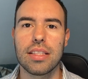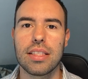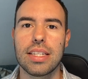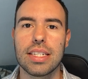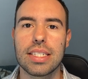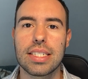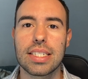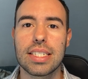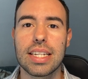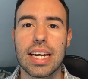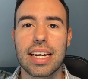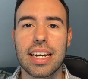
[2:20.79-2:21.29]
The
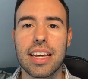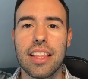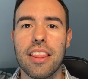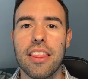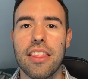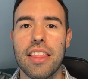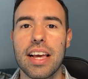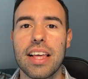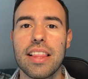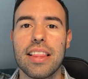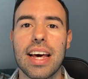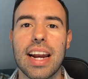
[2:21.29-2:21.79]
second
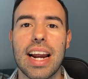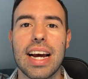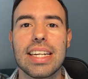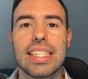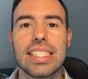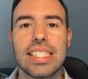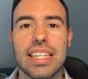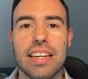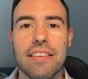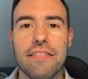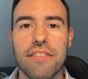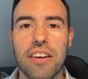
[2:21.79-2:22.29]
thing that I
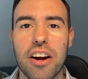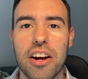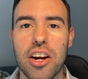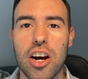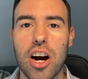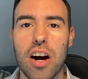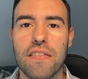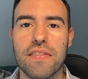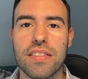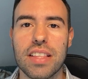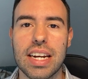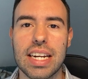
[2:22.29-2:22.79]
see very
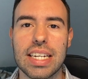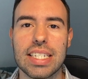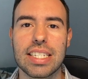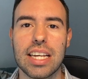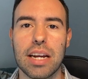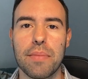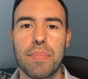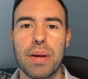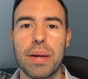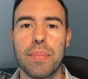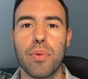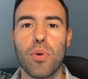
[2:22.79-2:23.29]
often is
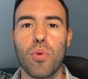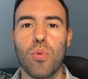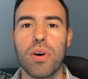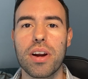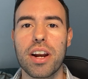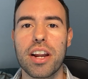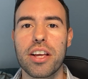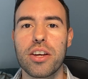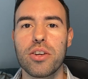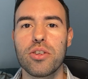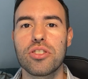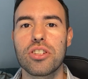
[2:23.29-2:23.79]
that people want
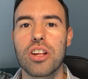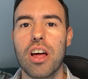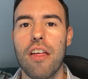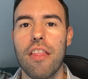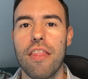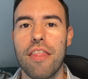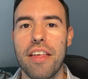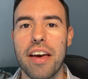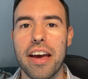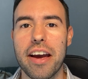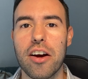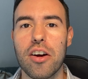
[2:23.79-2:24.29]
to use
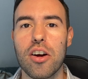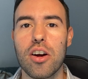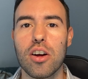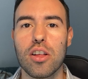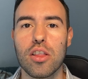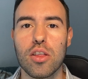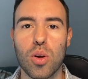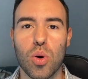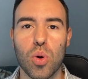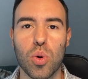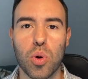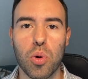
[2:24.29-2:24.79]
their
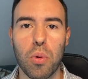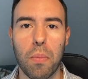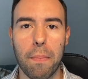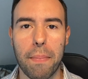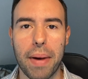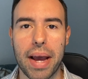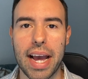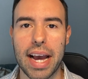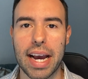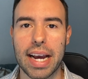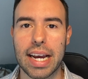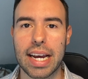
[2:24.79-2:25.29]
local
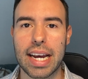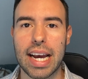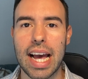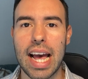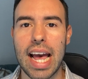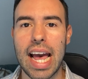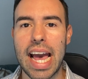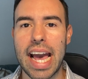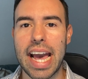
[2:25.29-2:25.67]
bank